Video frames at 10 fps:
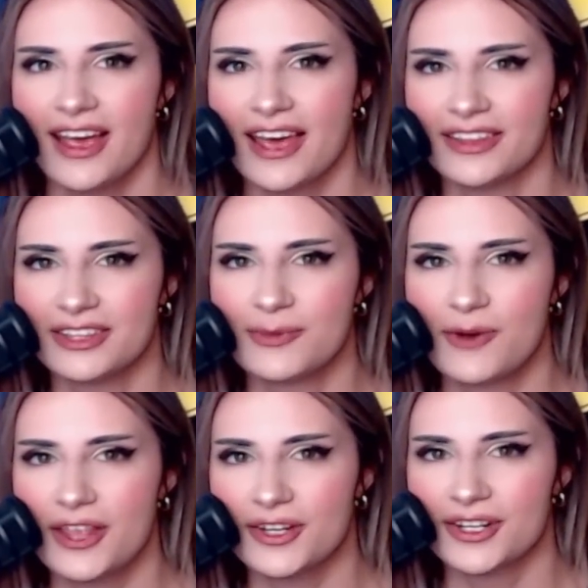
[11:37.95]
And then the
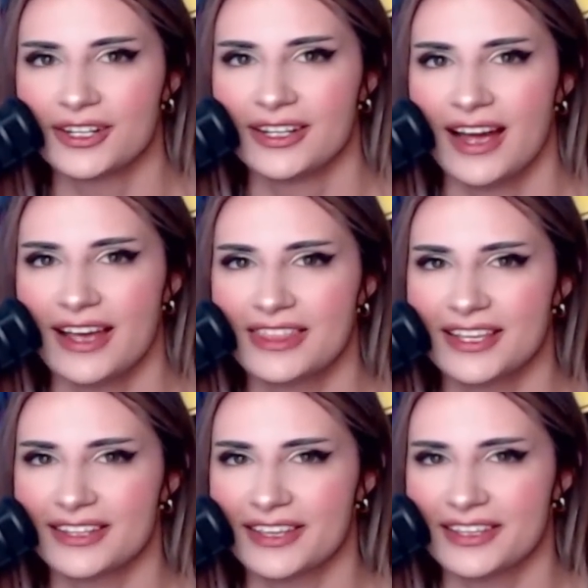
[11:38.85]
brother, I
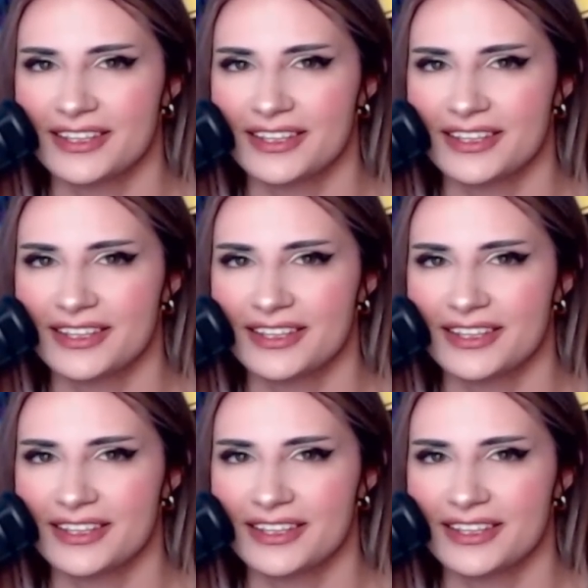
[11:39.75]
think like